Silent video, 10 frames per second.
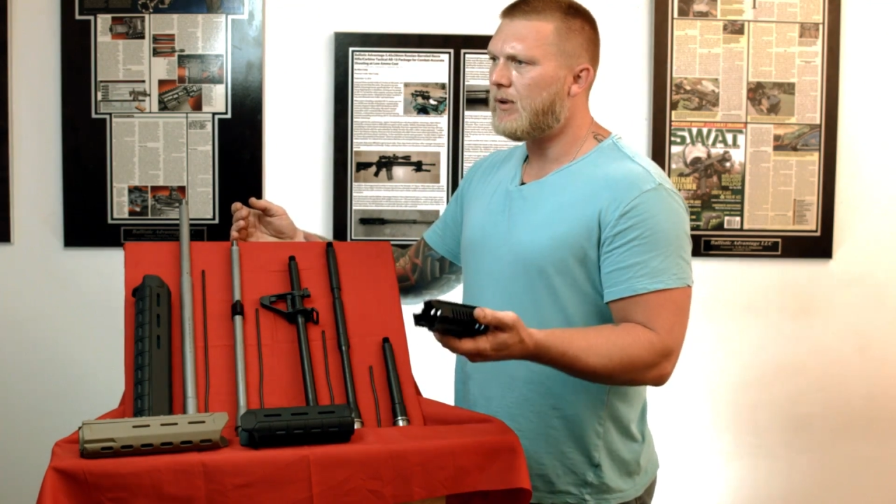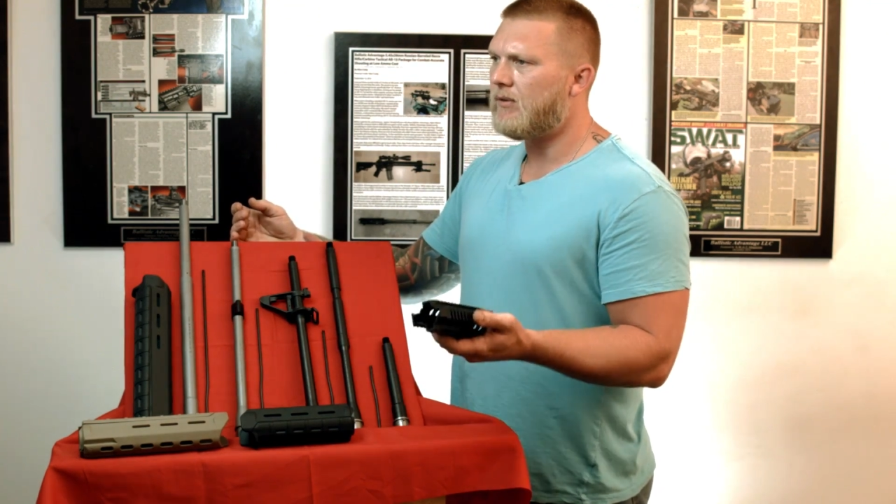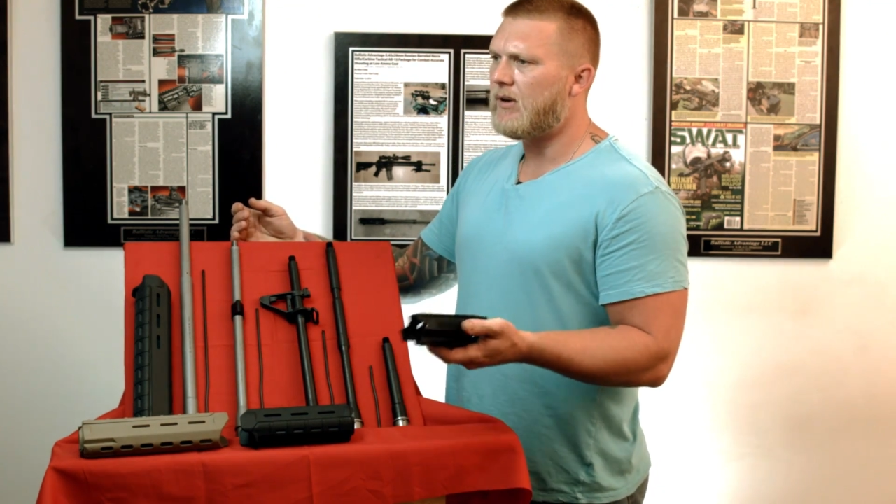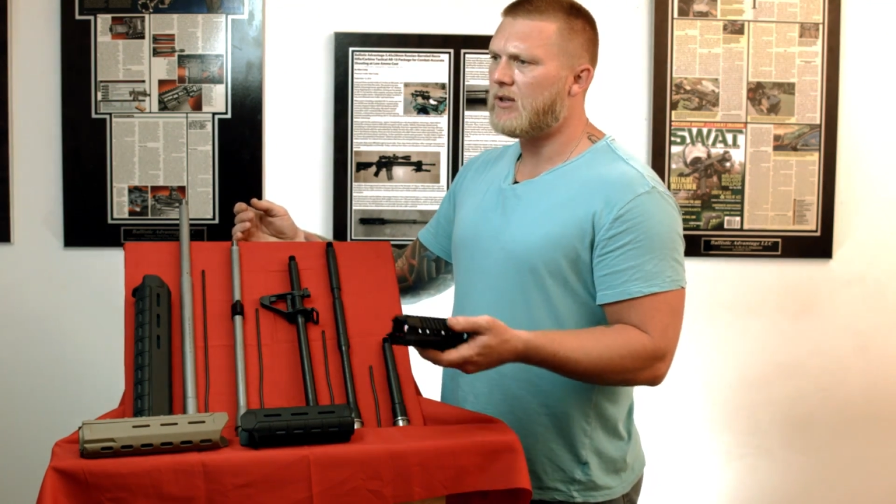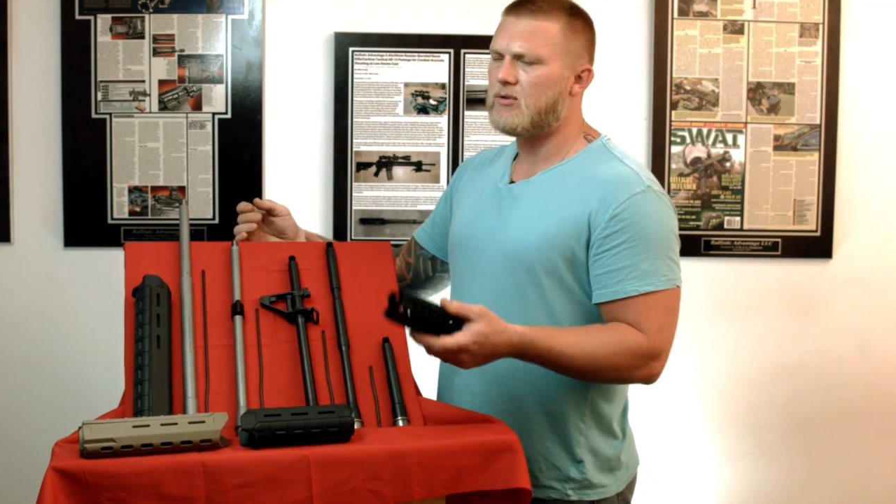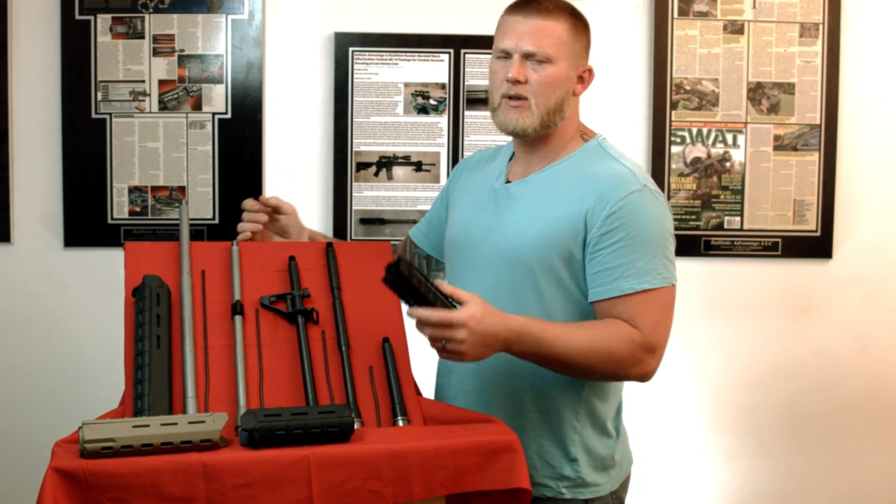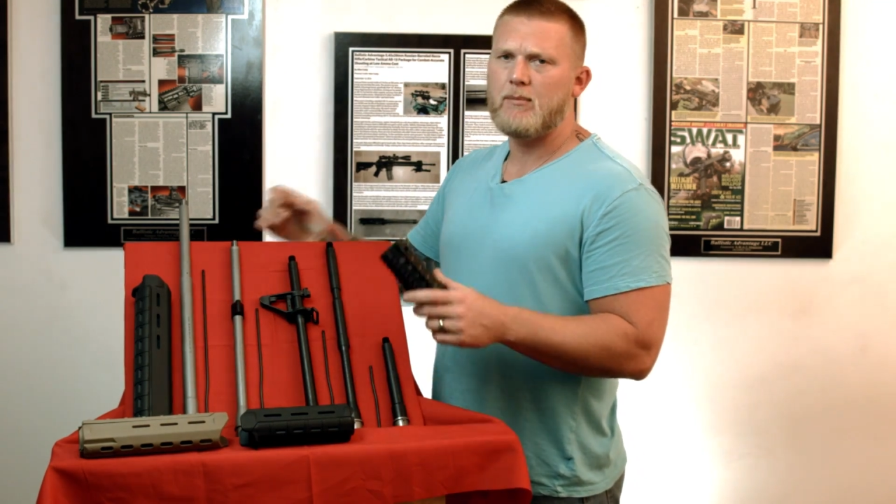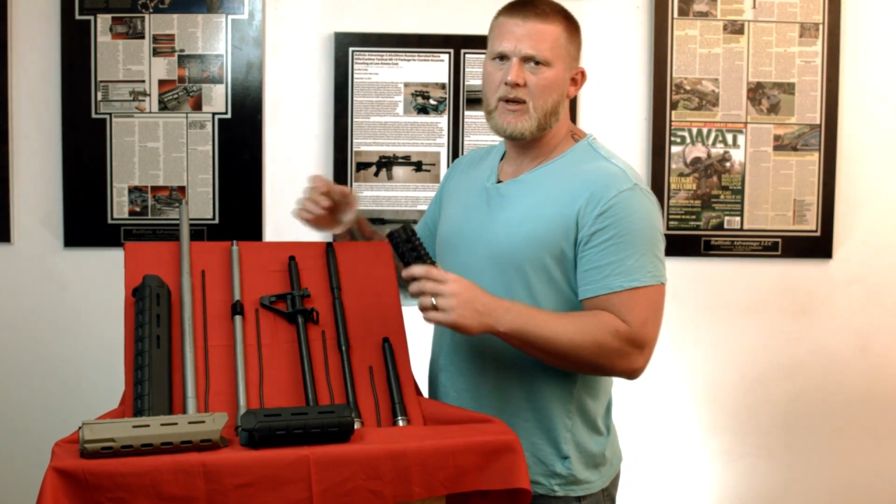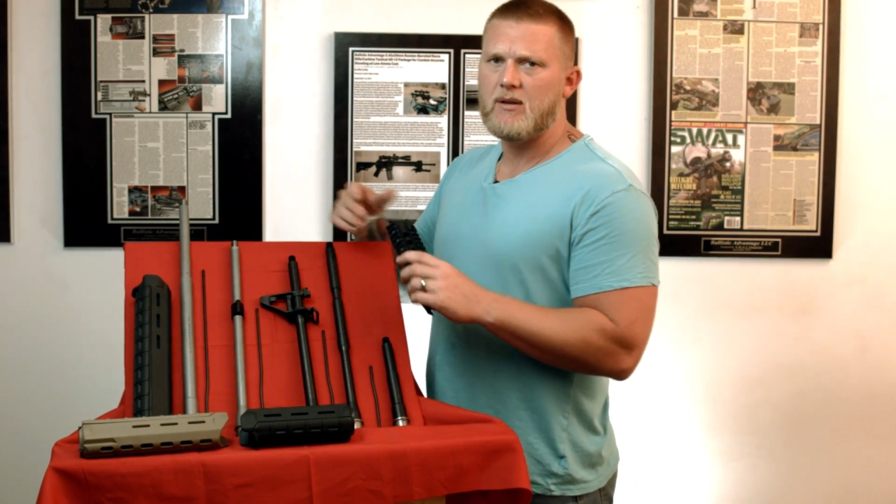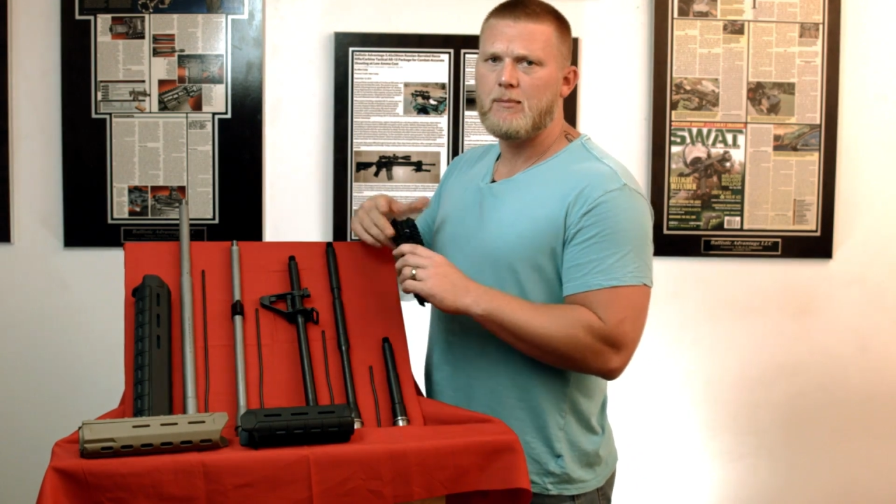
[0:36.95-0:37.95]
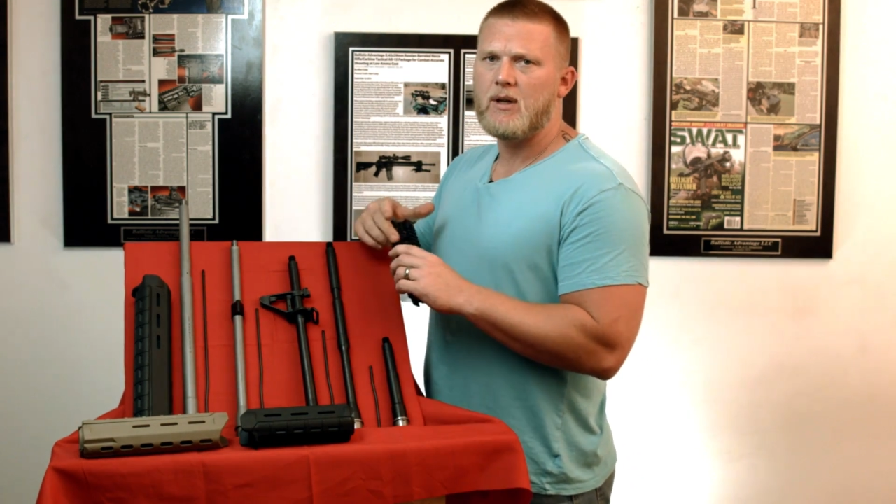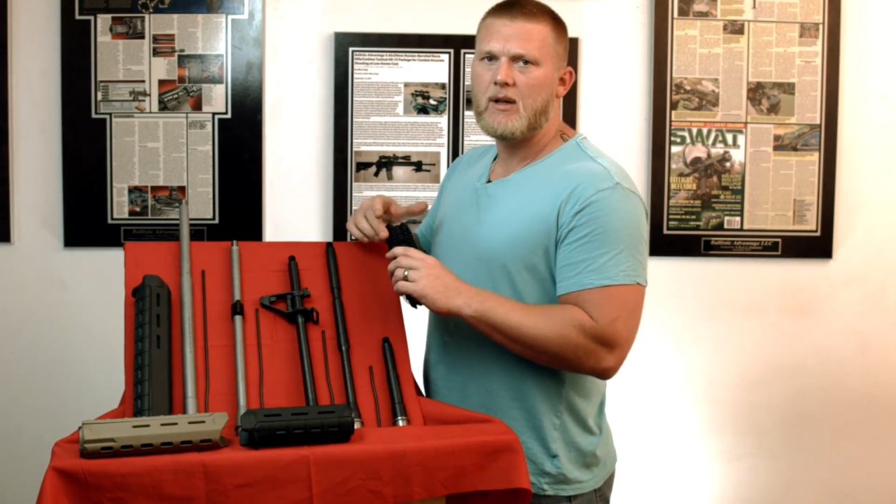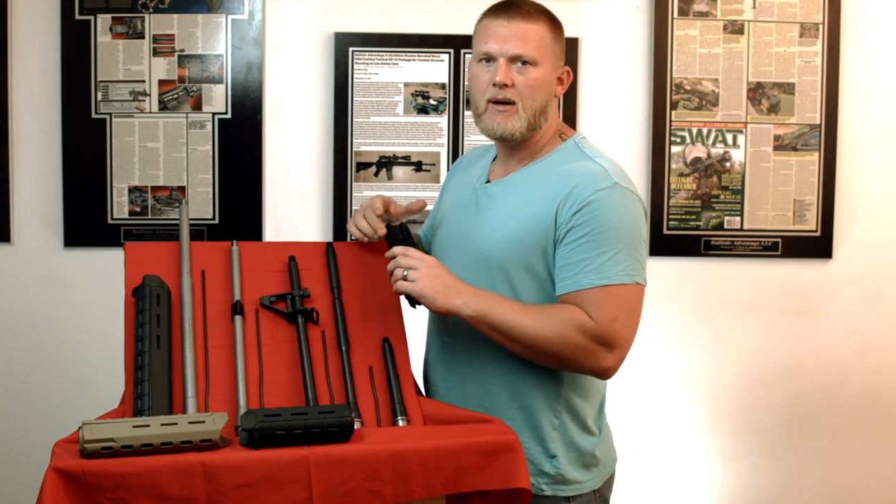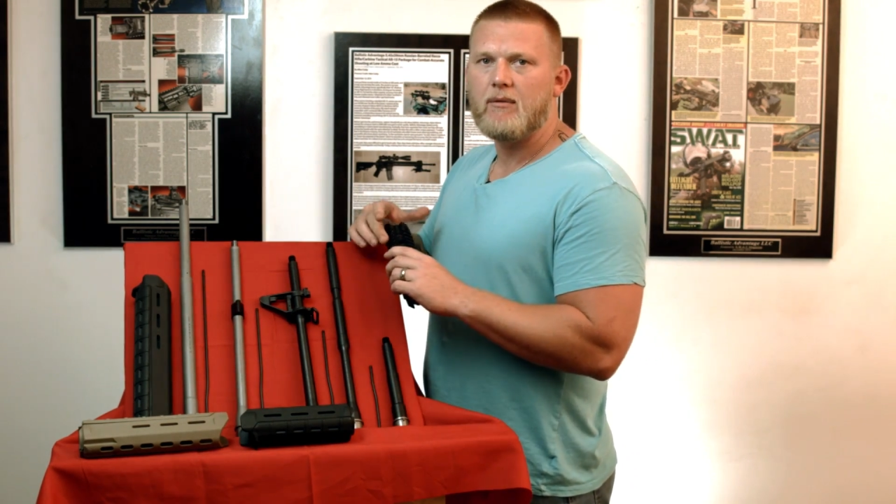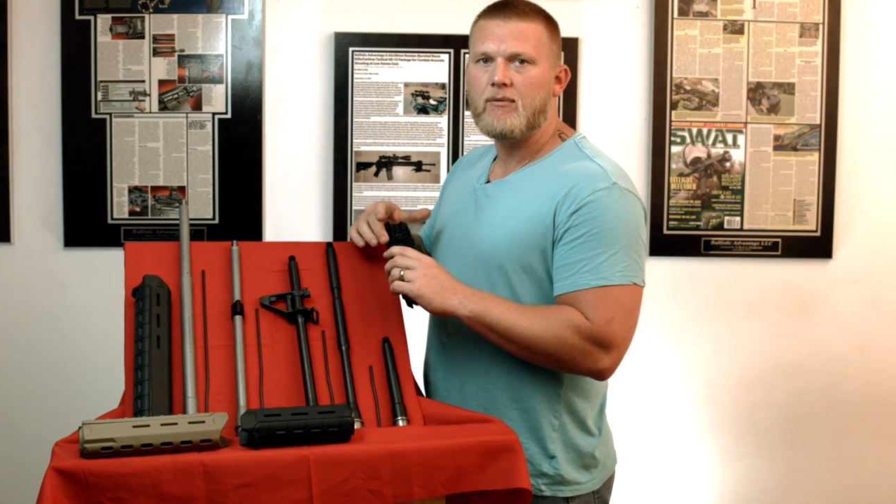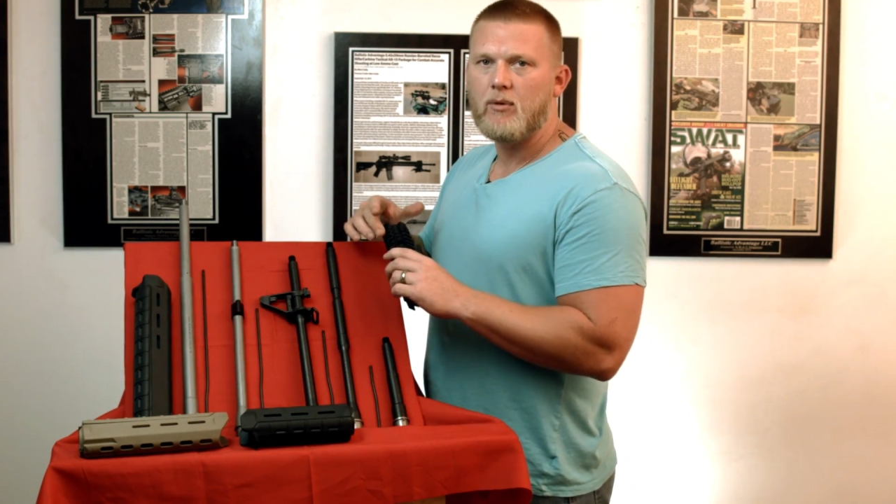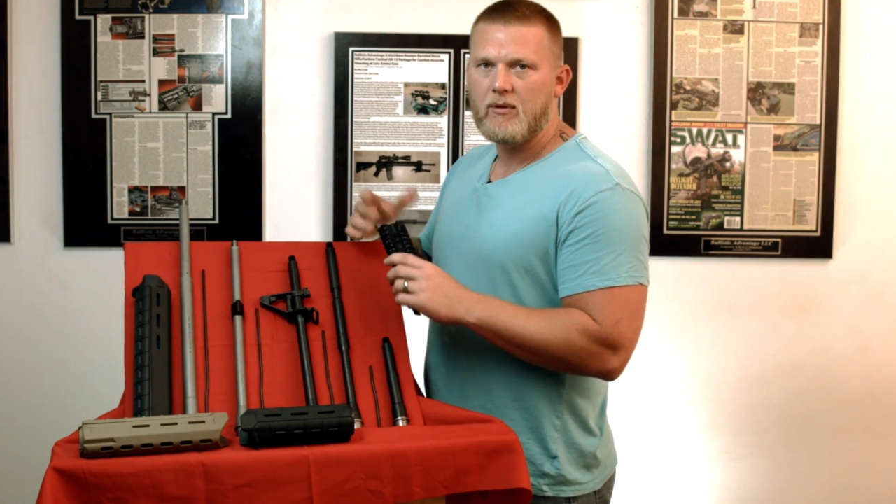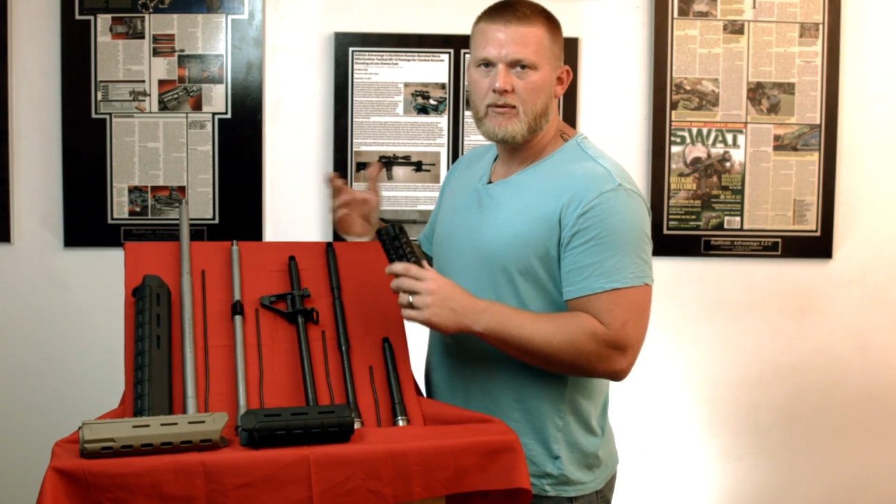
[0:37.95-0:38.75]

manufacturer that made the mill out for